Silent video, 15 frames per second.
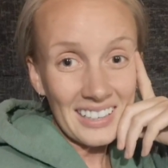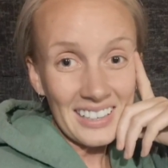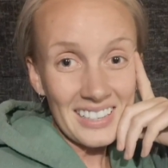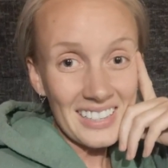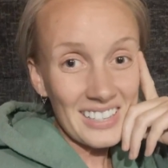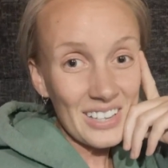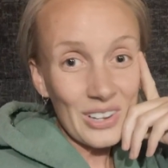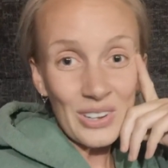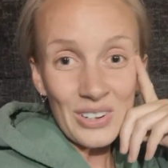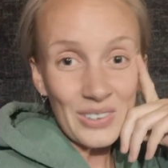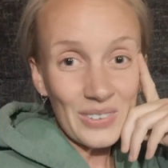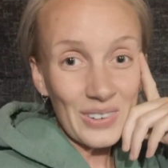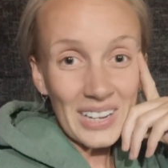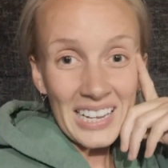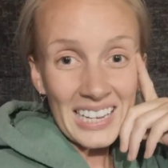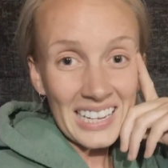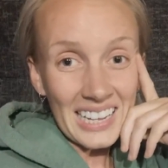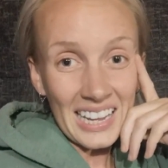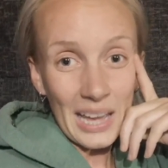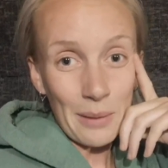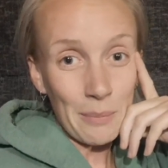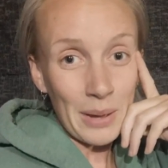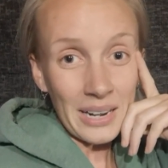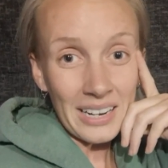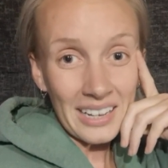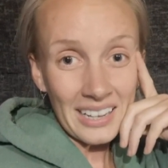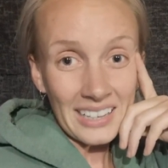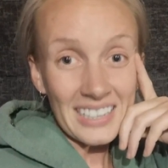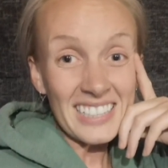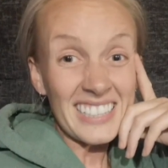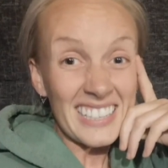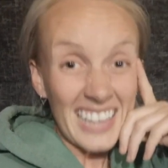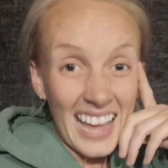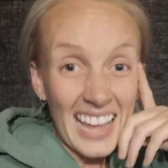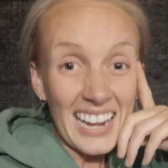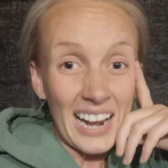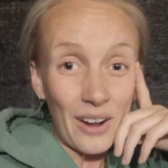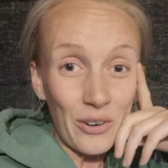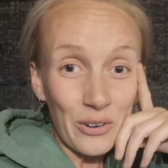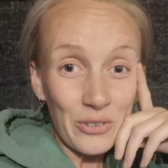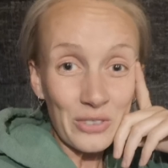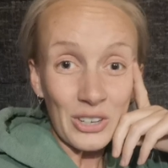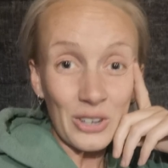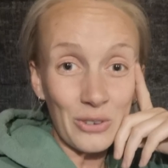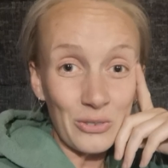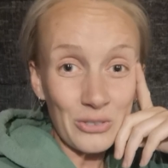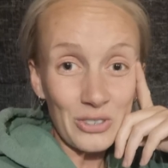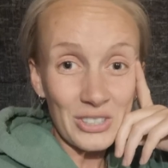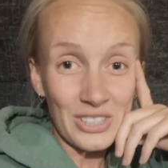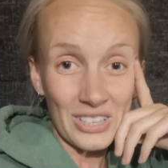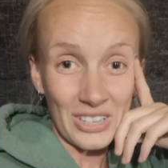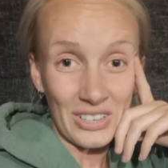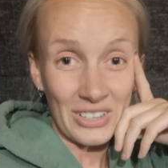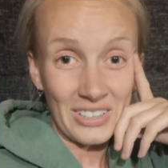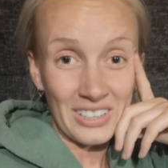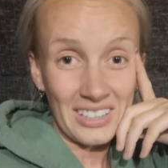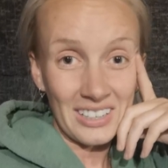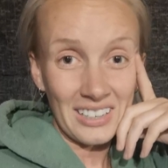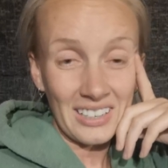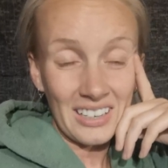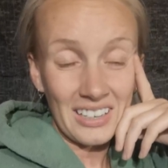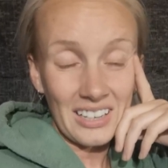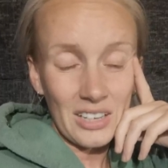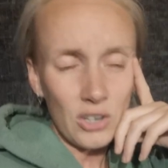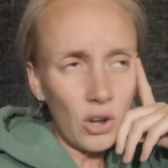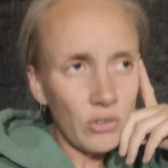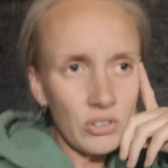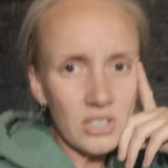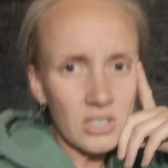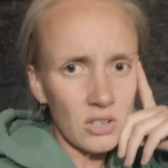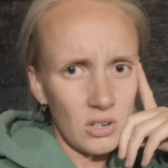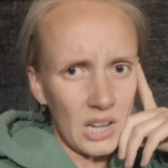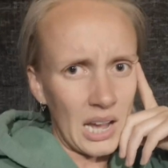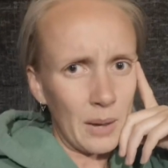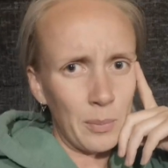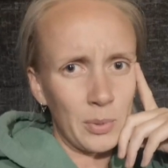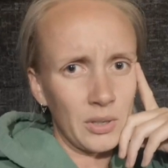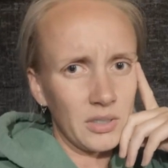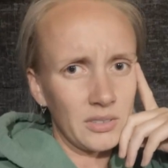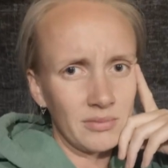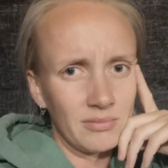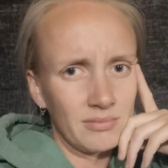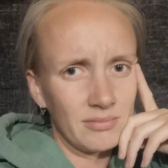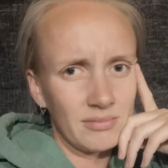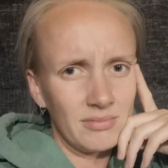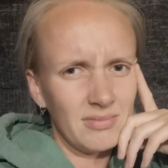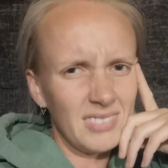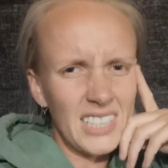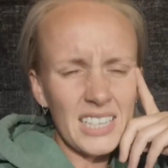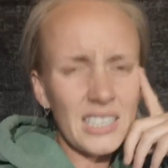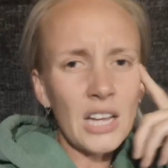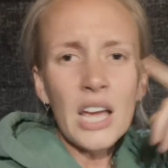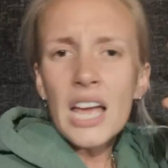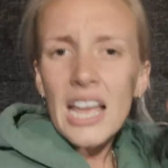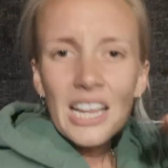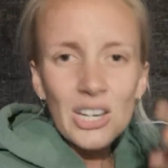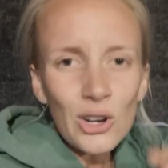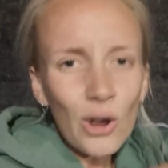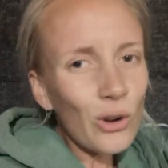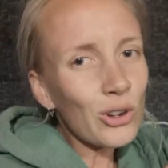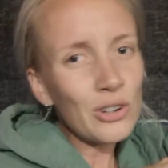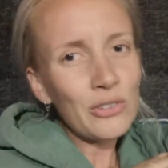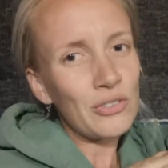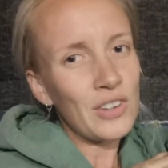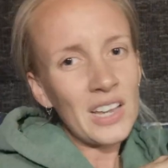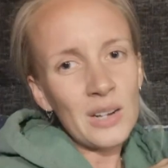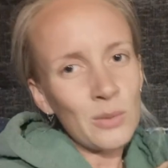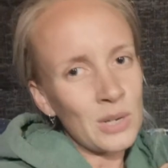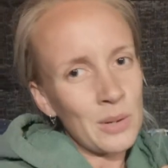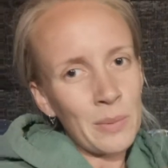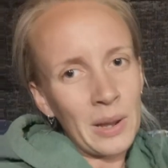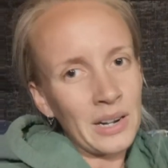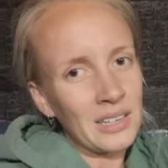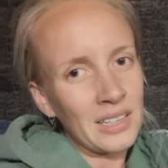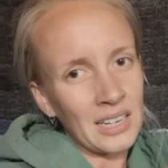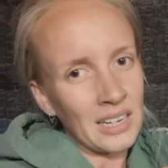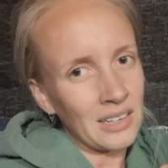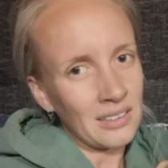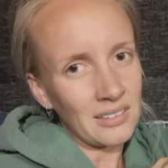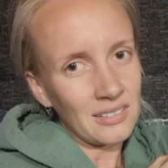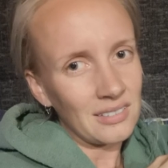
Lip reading: it's the only way you can get better, is getting out of your comfort zone. Nothing's going to happen. You're not going to faint when you're panicking.